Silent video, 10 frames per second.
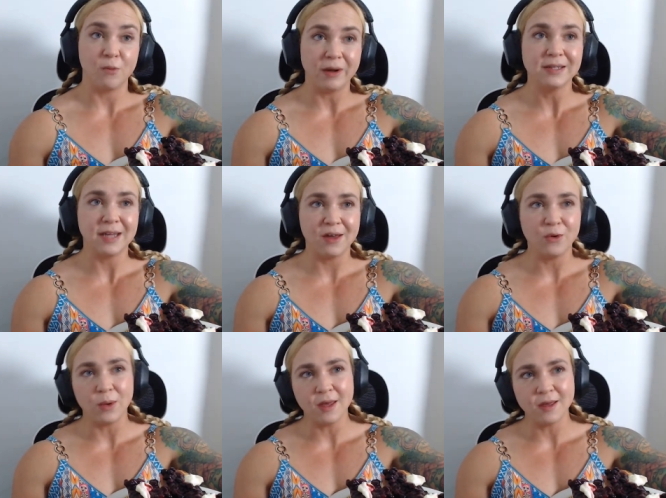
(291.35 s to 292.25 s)
one day a
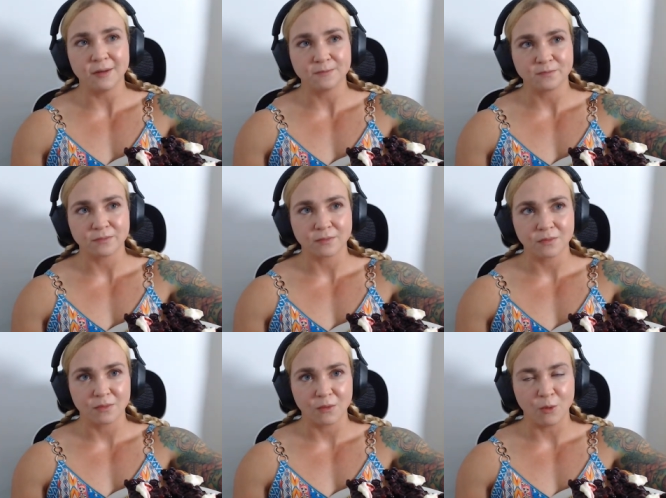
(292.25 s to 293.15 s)
week
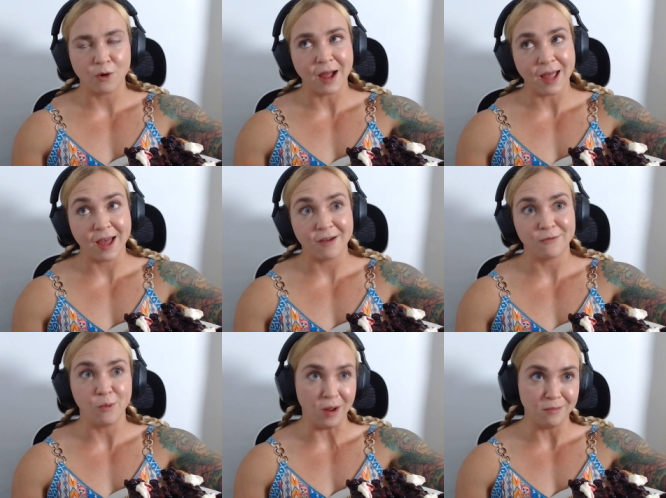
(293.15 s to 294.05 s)
where I have
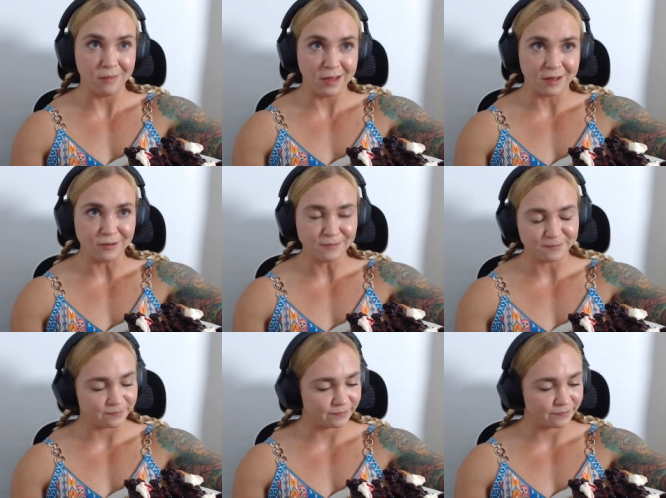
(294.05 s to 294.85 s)
one meal